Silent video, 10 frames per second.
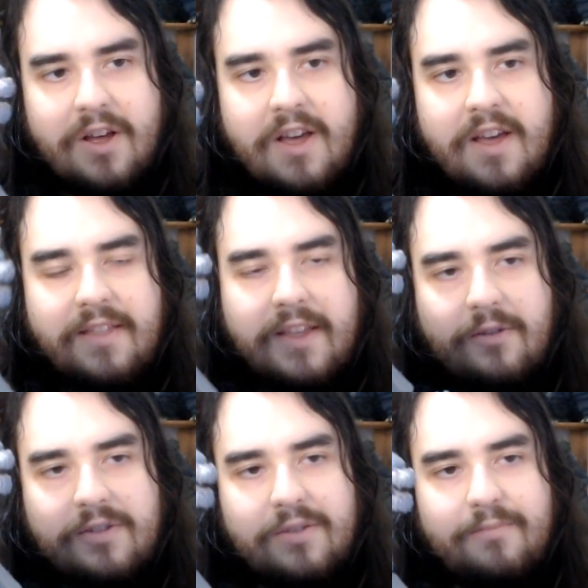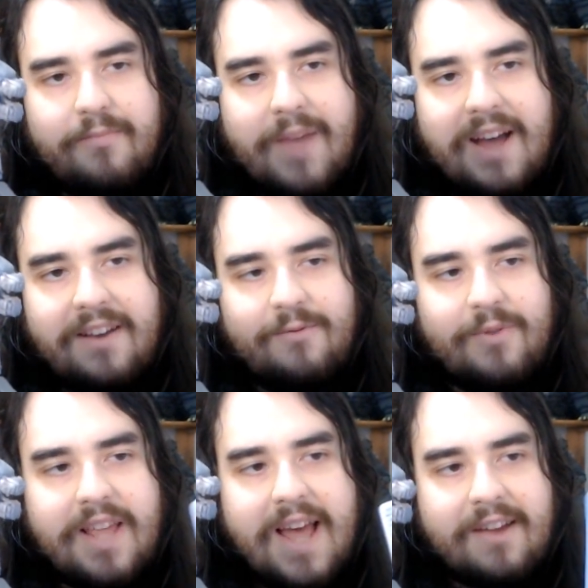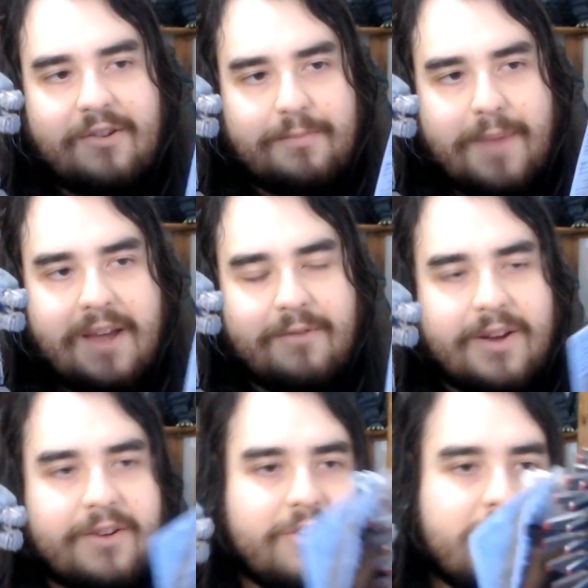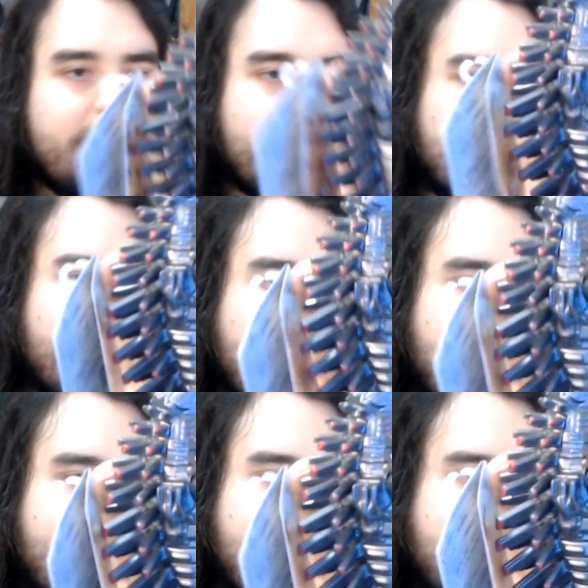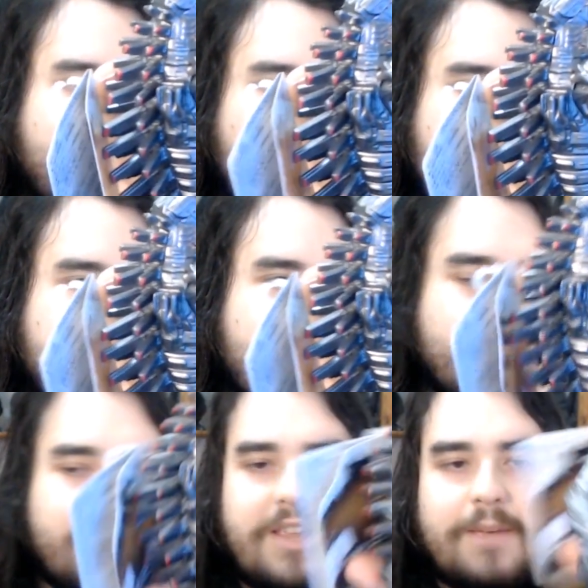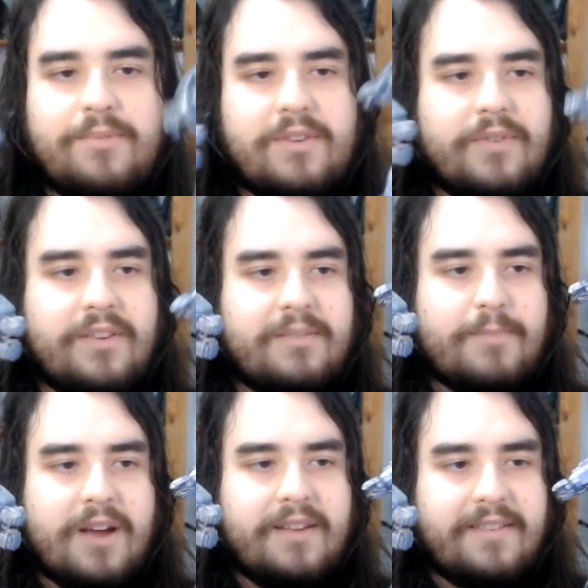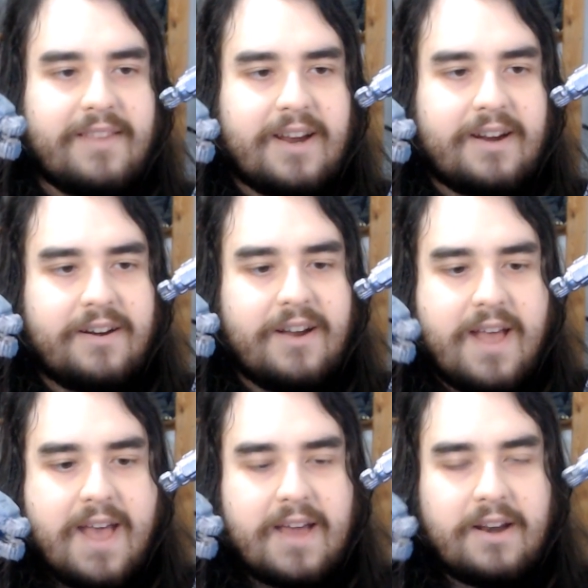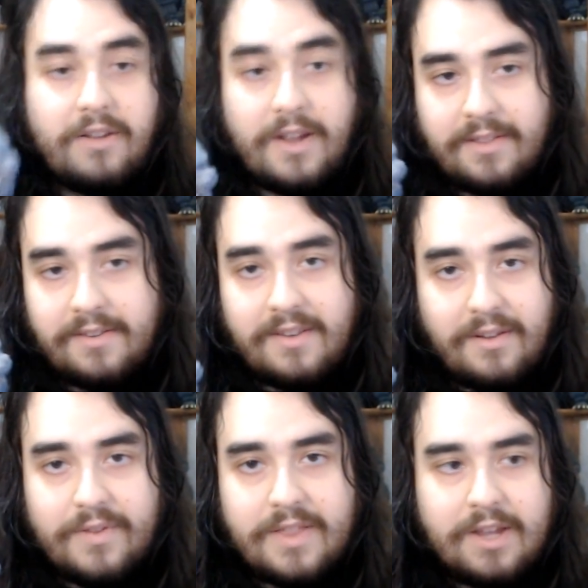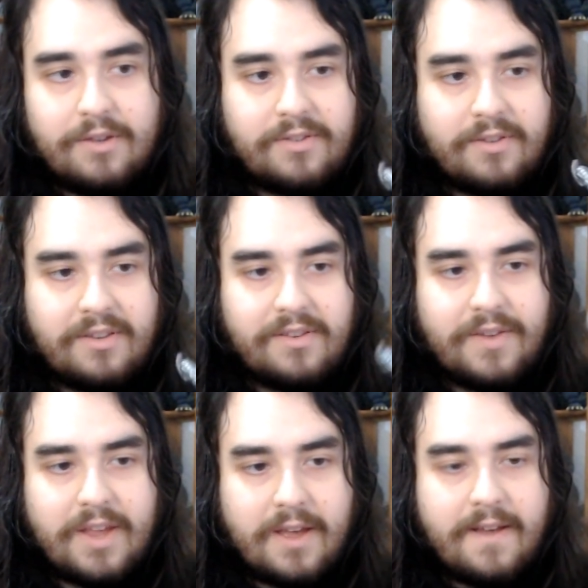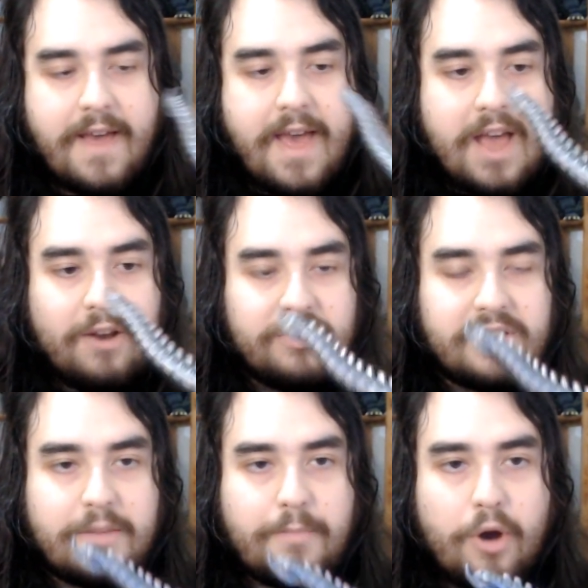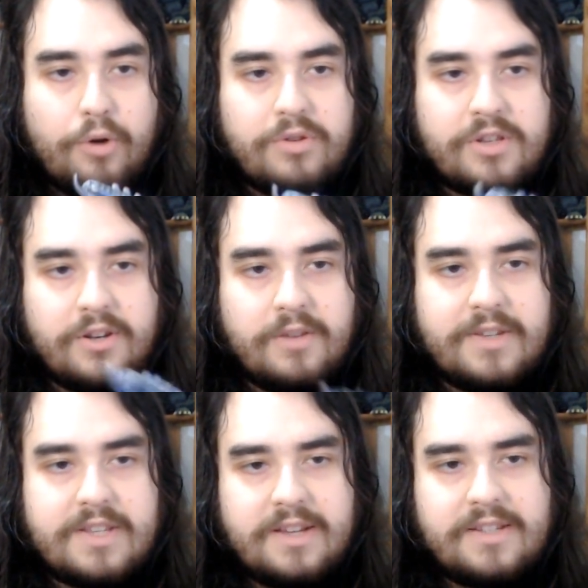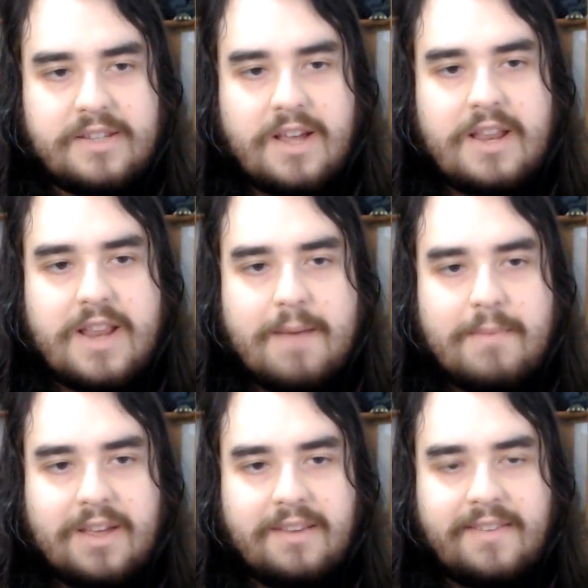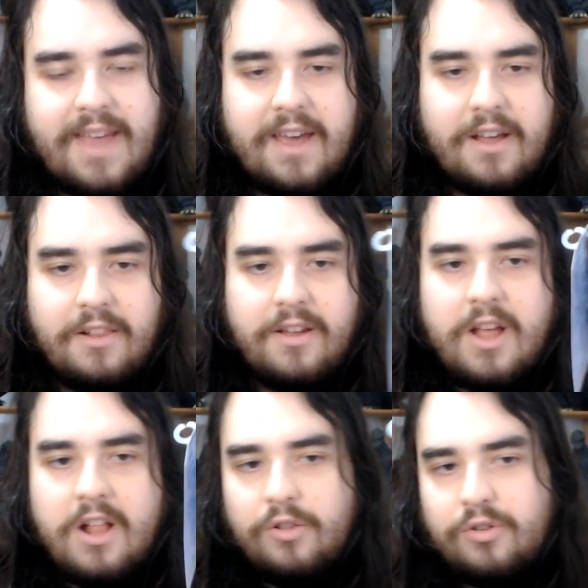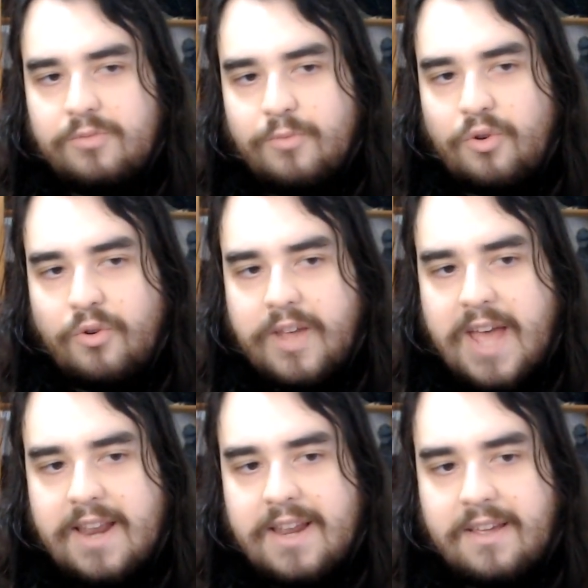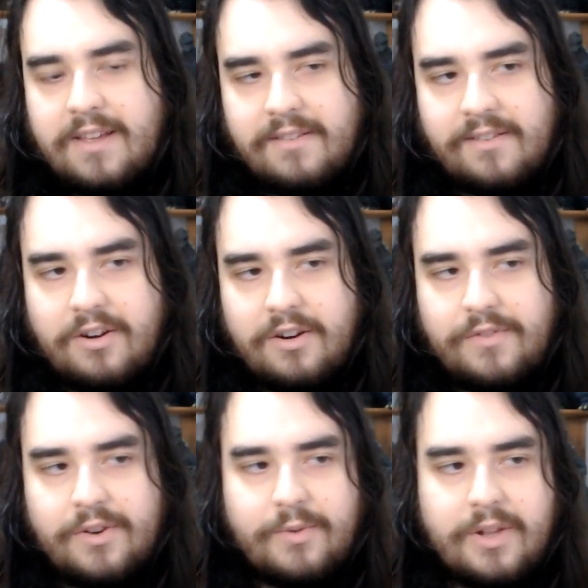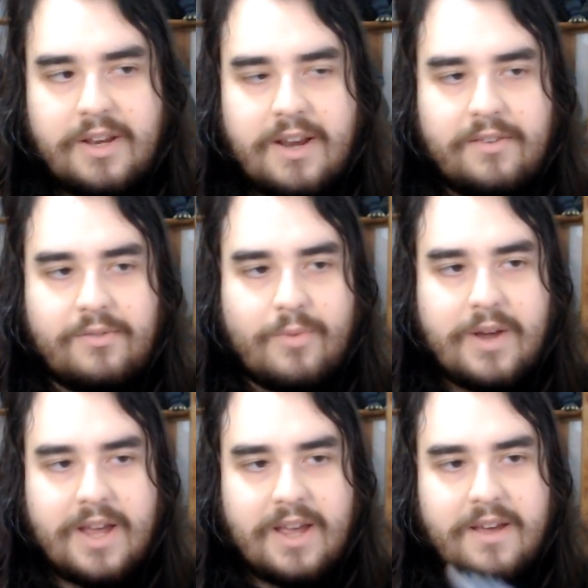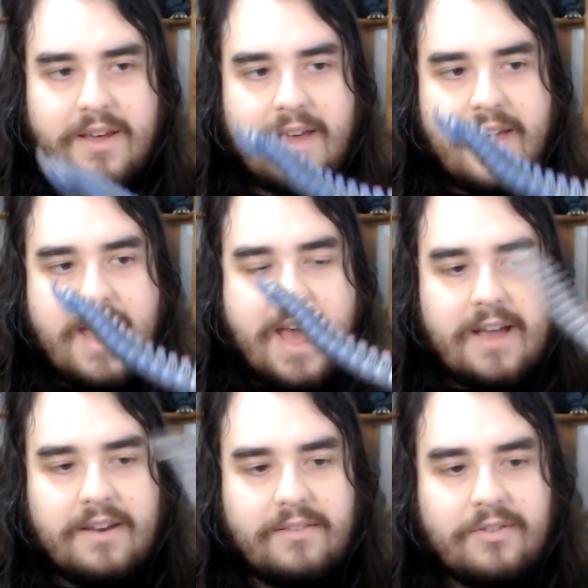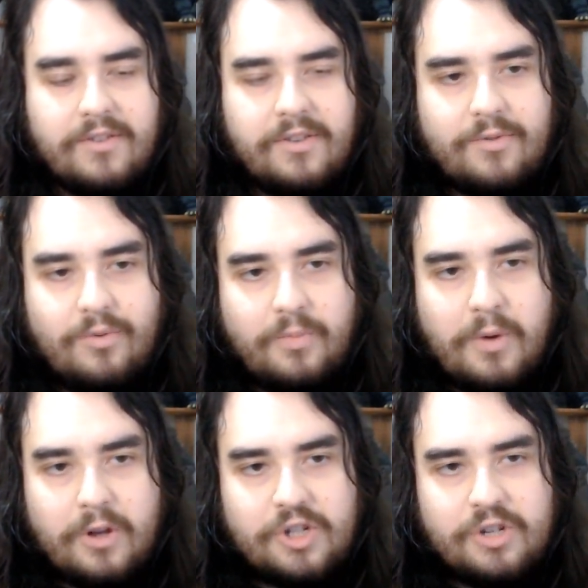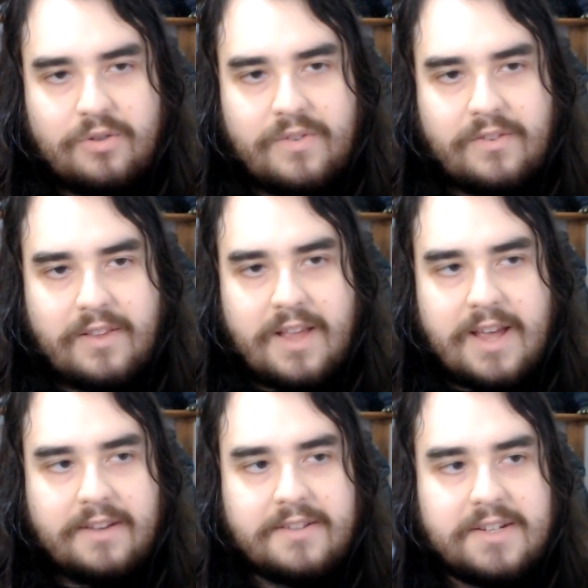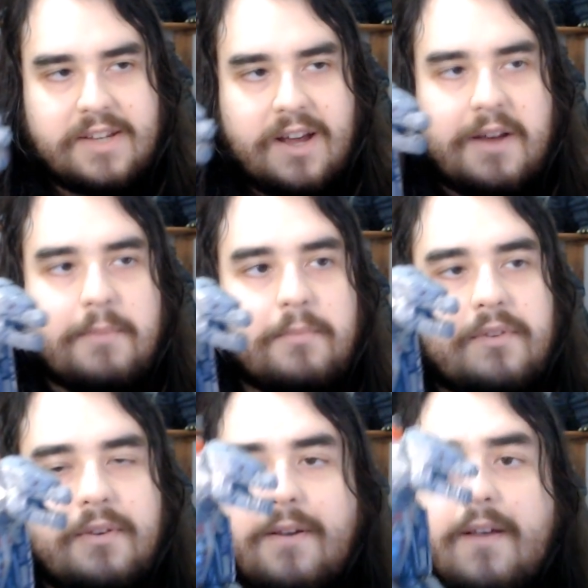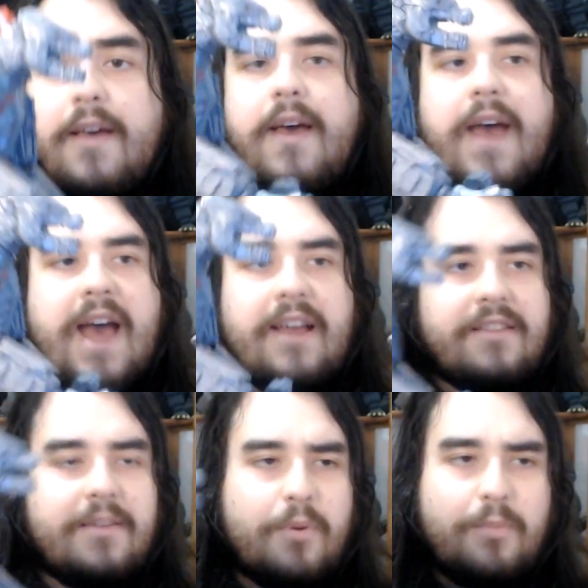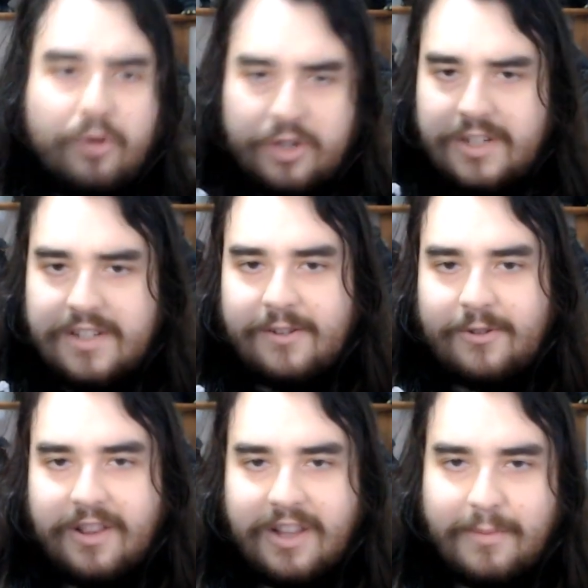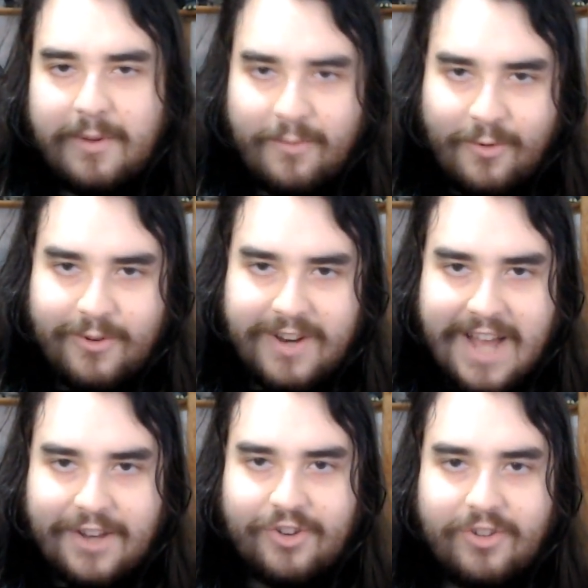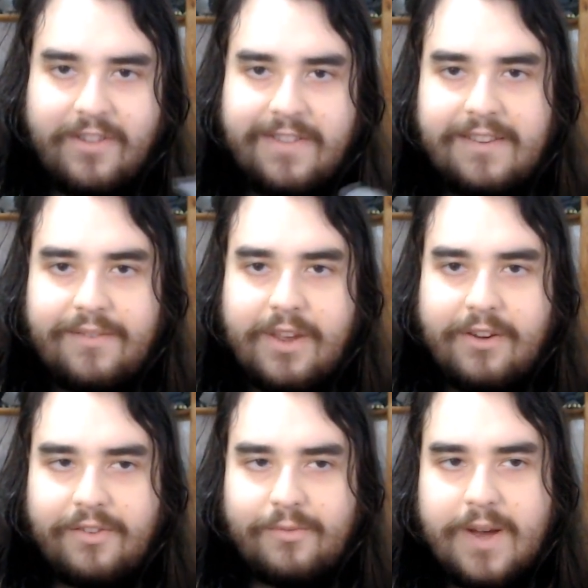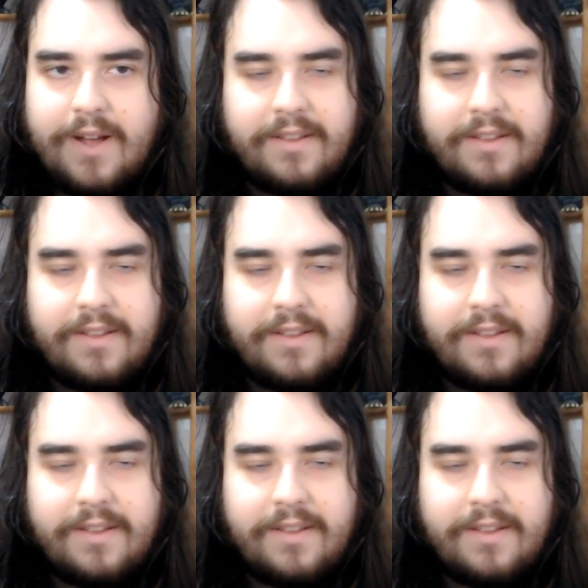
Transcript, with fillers: They also had really accurate paintwork on him with just very subtle red on the tips of his spines there. And I like the silver they used on this thing. And also the pose on him is nice and dynamic. His tail looks more organic and is curved in a really nice way. And he's got this cool posture of his legs and his arms. And the proportions look a little bit more natural on this figure as well.